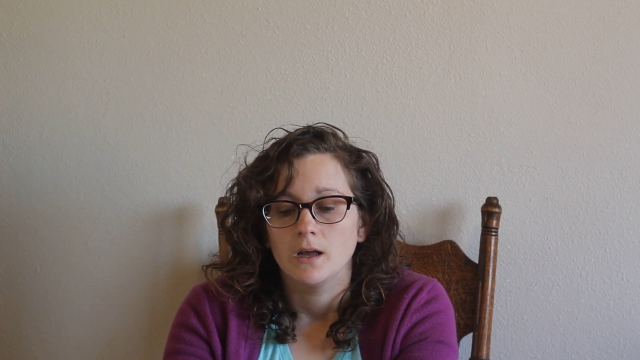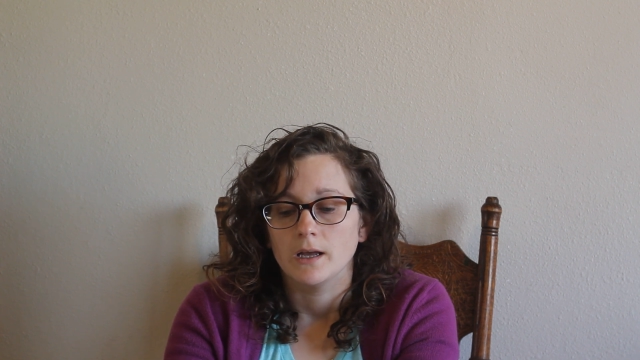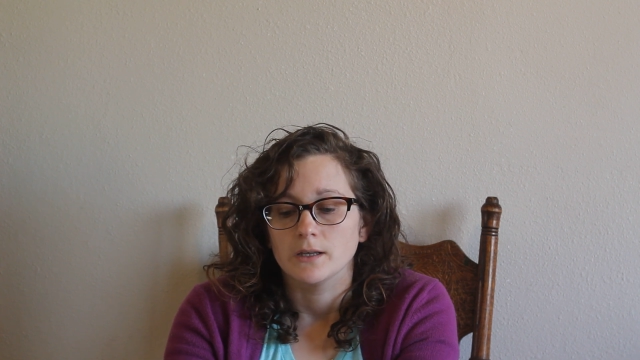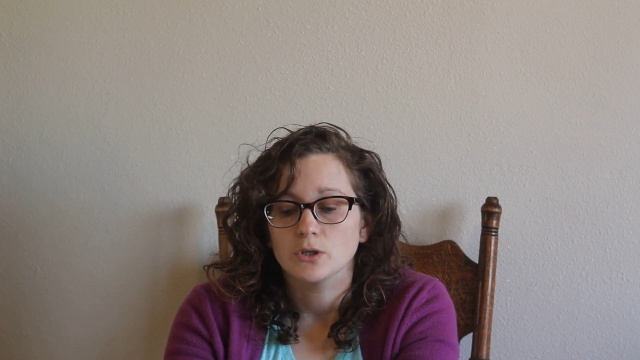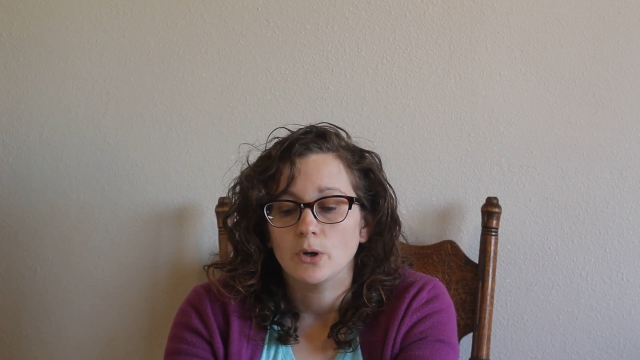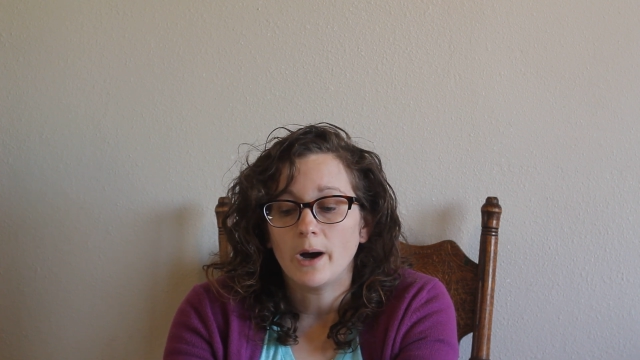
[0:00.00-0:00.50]

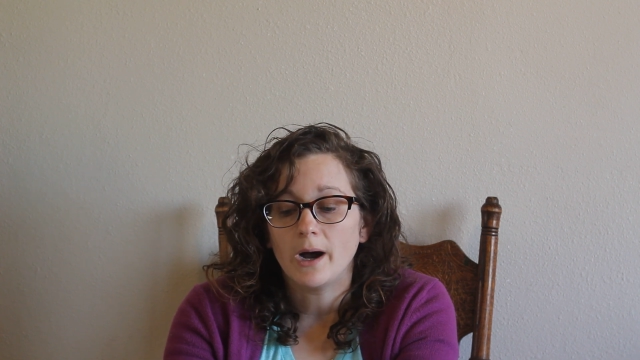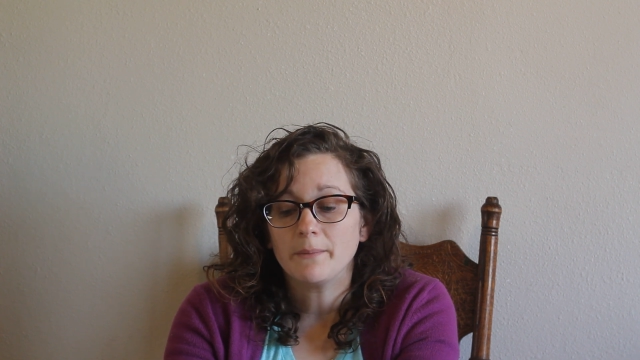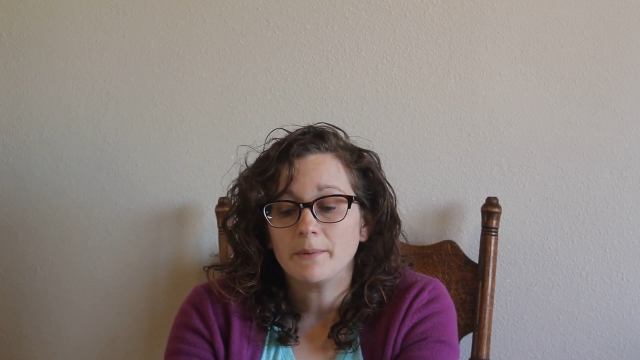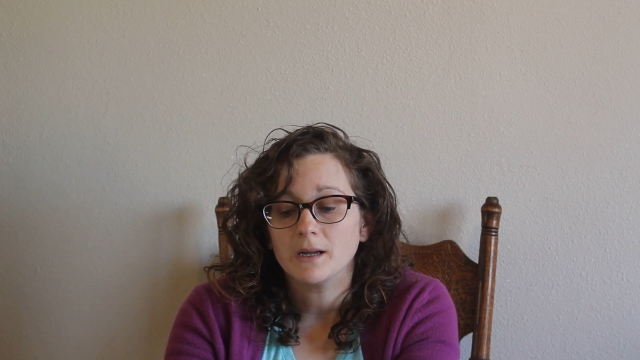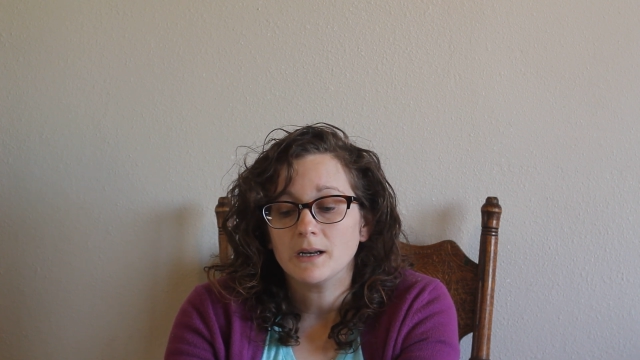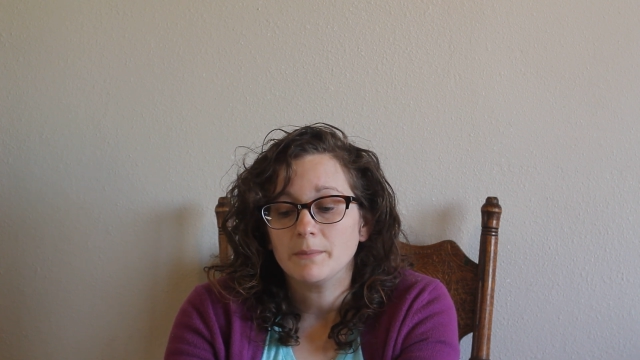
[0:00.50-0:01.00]
So
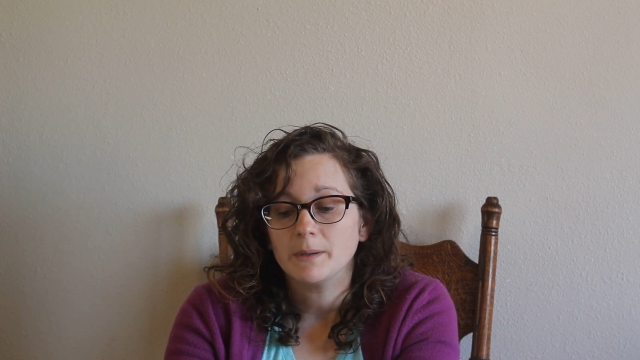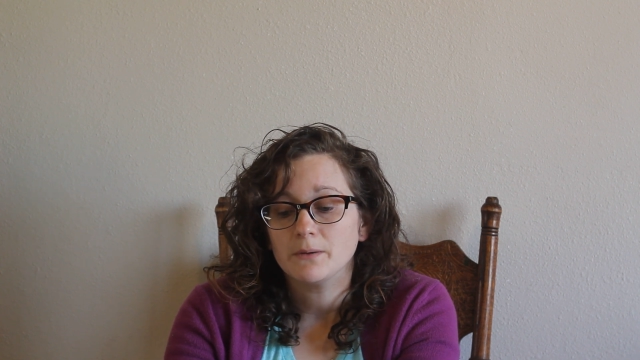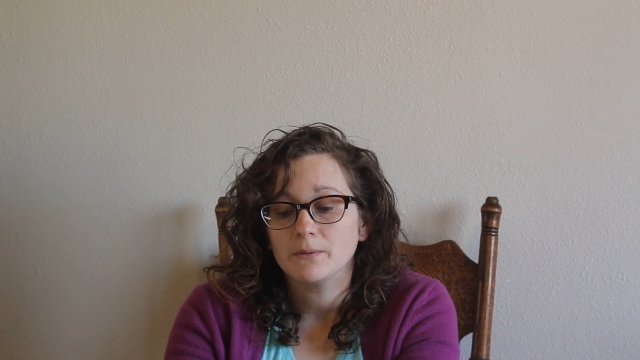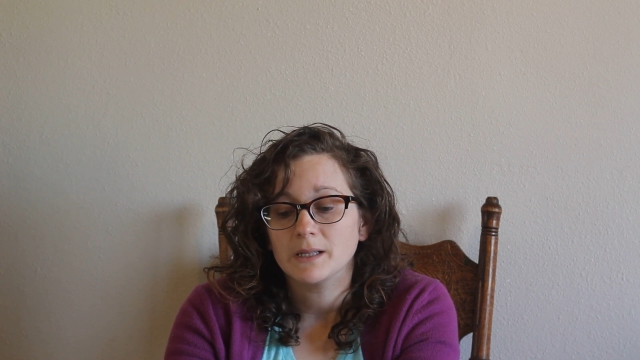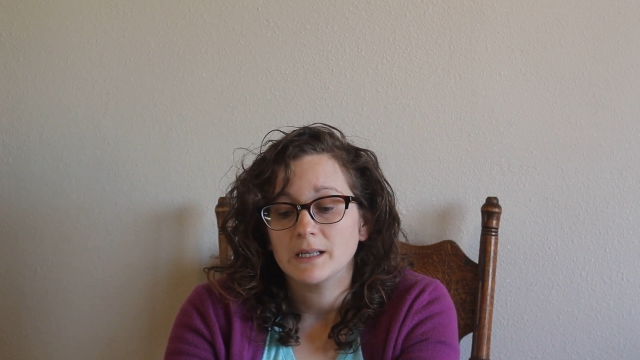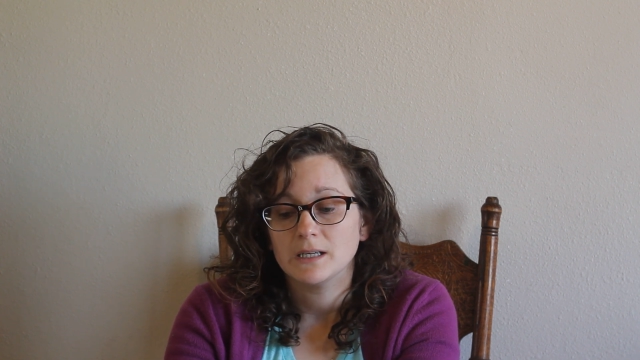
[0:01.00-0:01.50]
I'm going to be
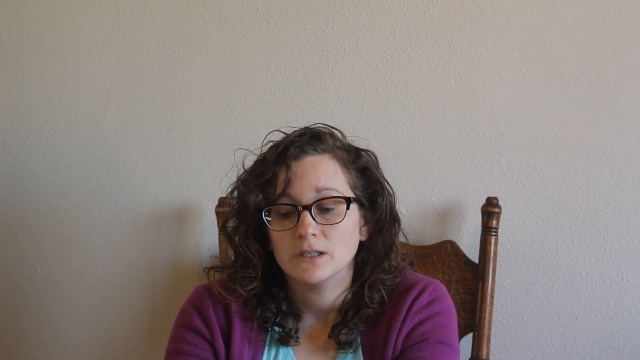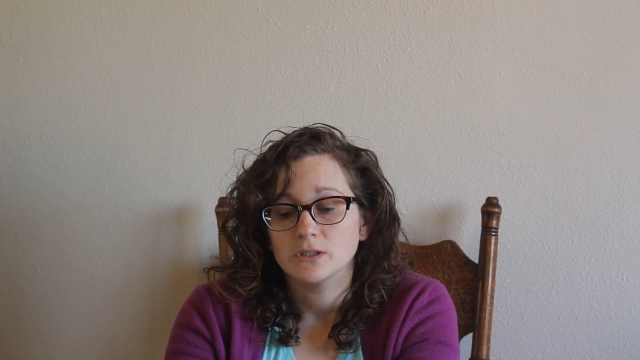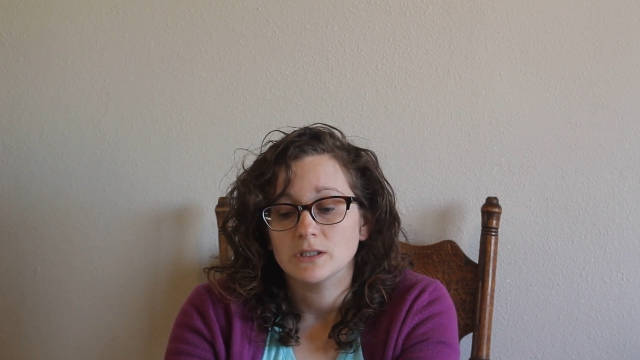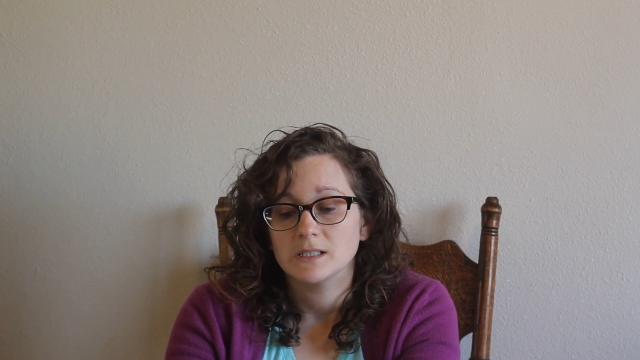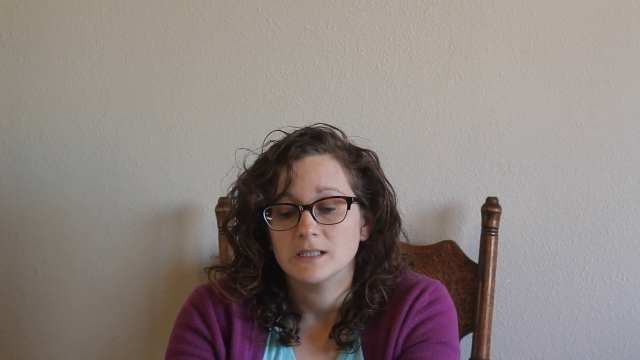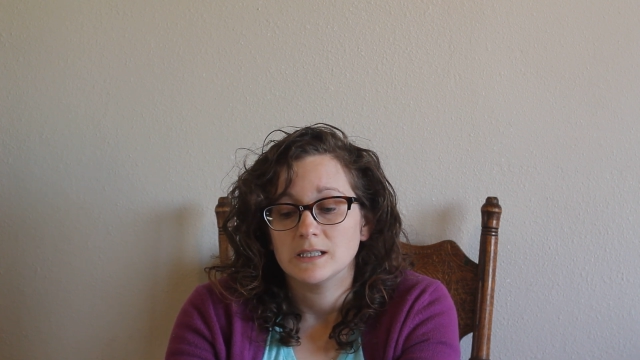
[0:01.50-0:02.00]
really
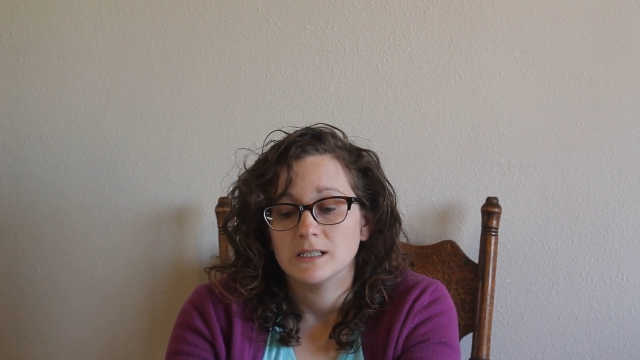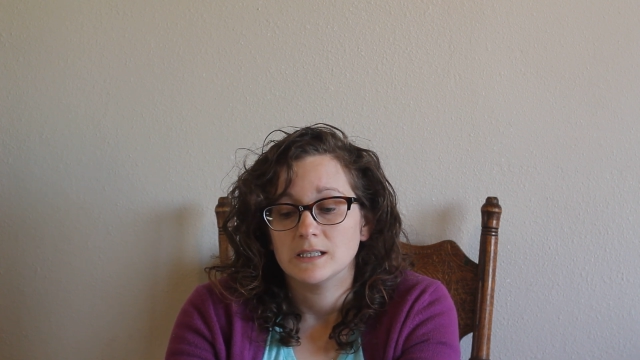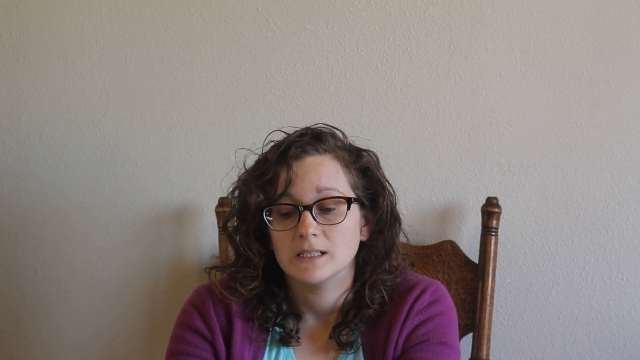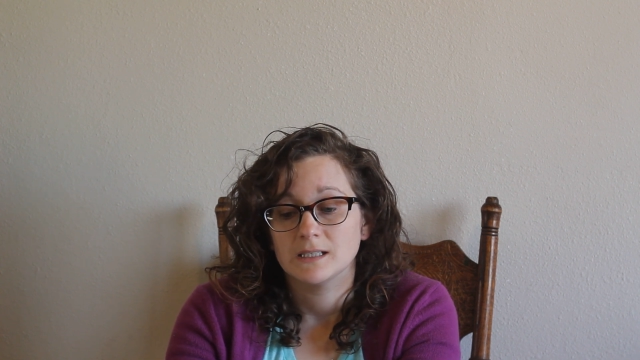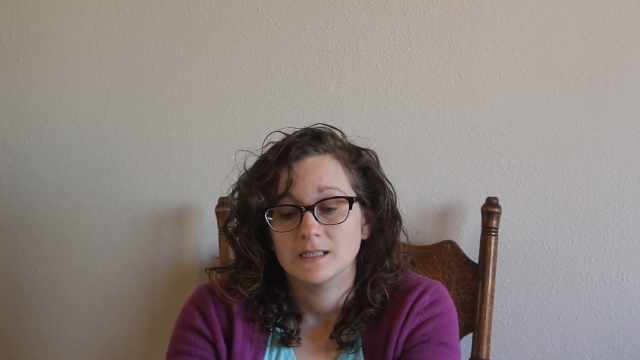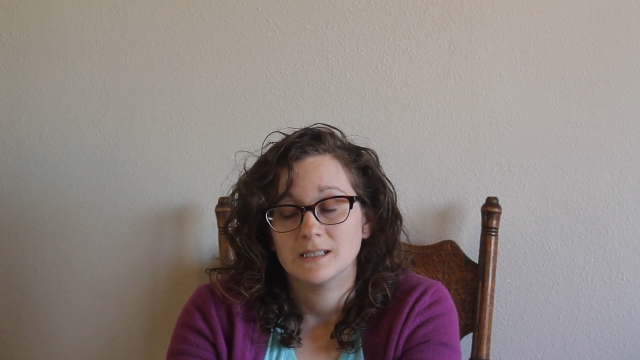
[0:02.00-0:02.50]
interested
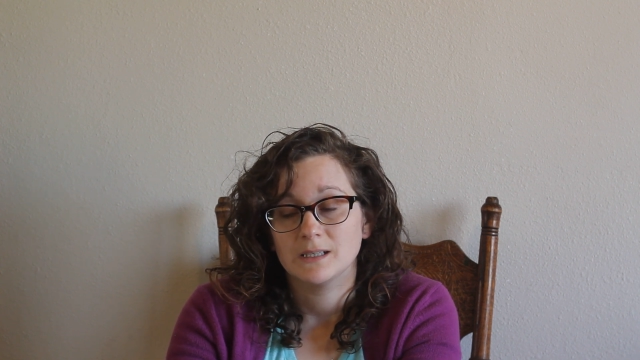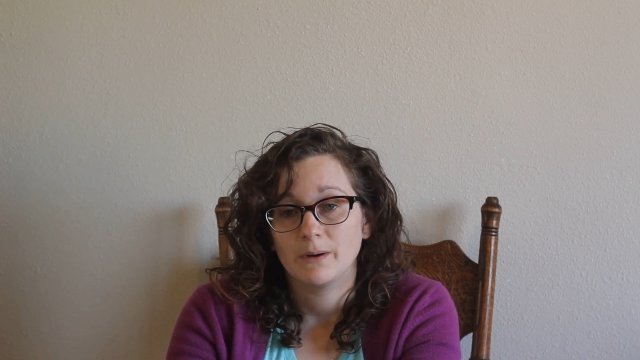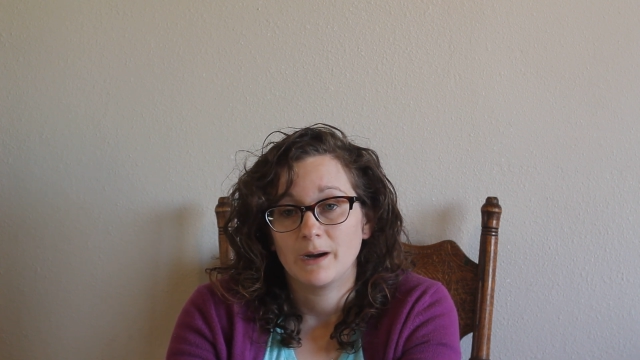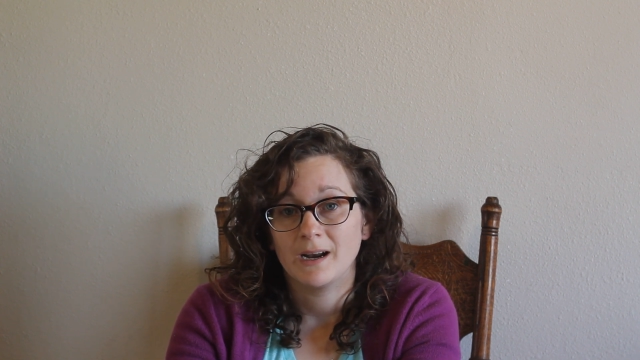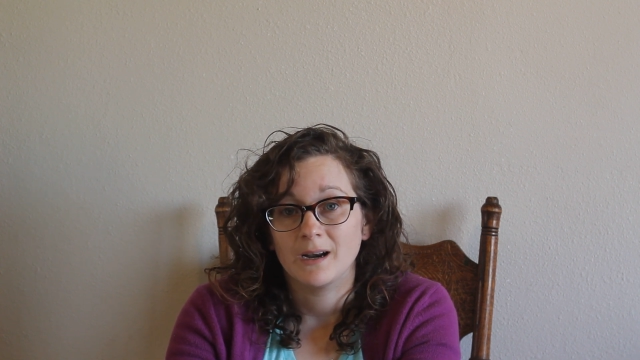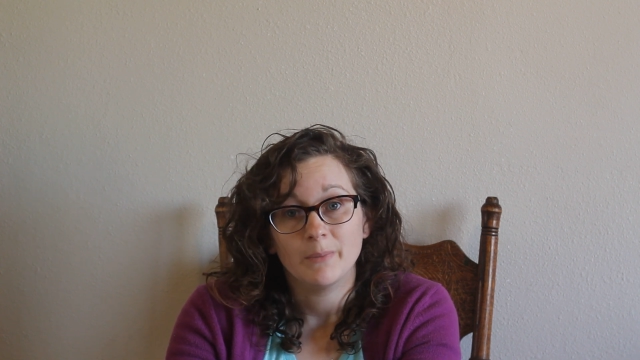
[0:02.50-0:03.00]
to see
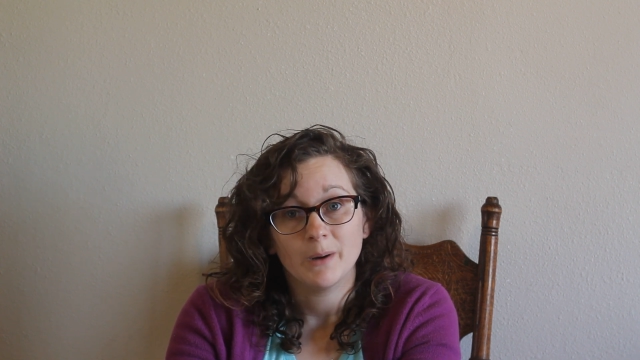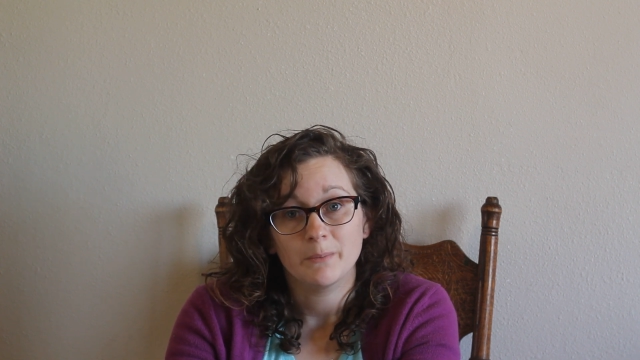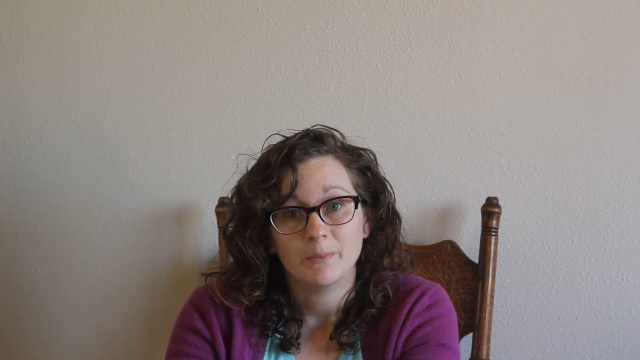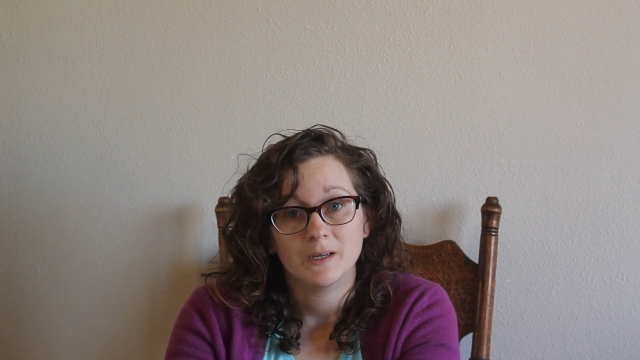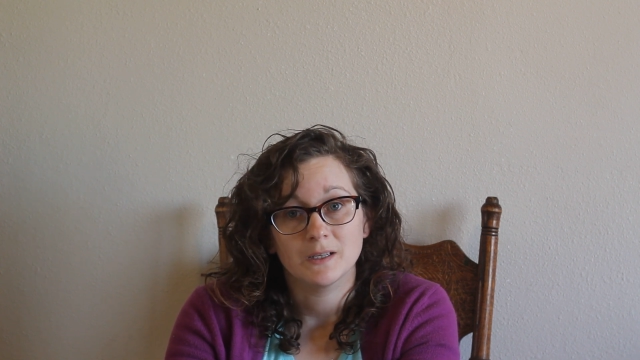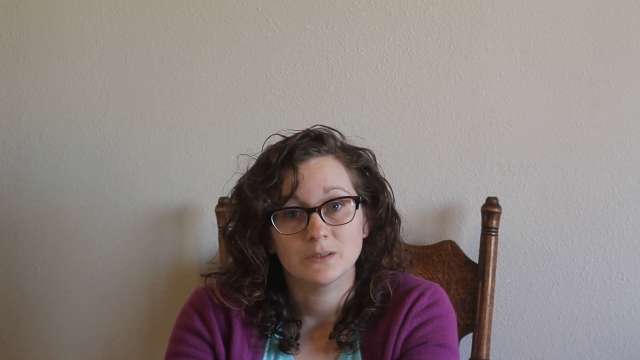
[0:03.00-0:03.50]
what kind of
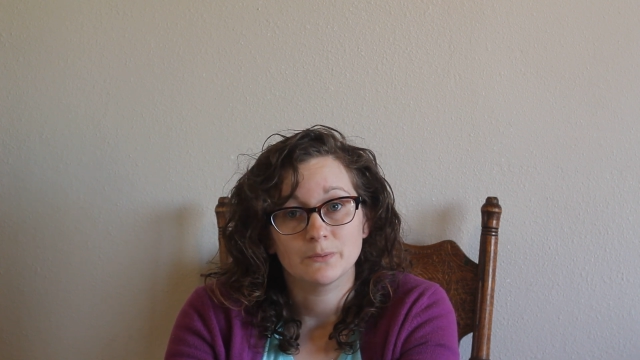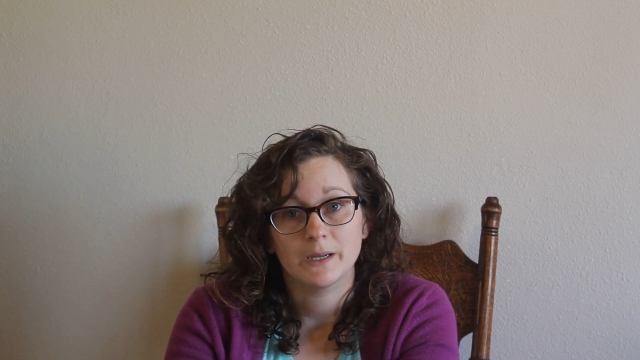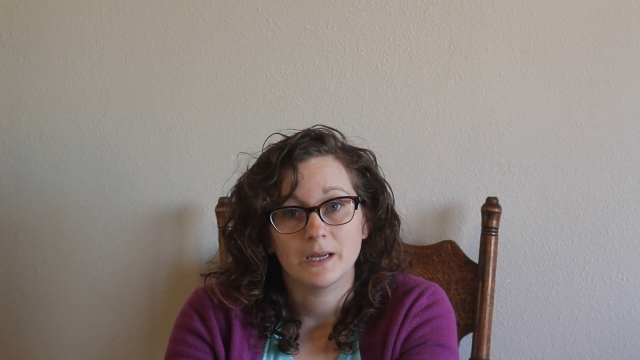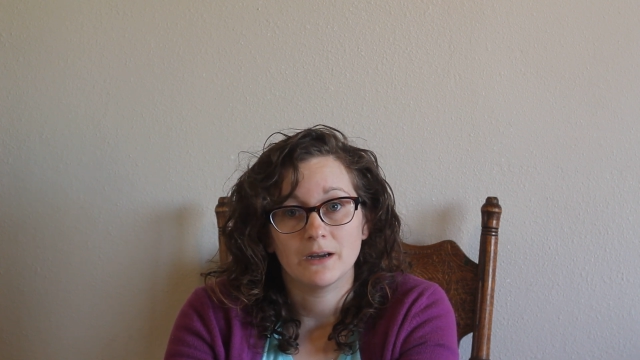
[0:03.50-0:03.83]
pumpkins we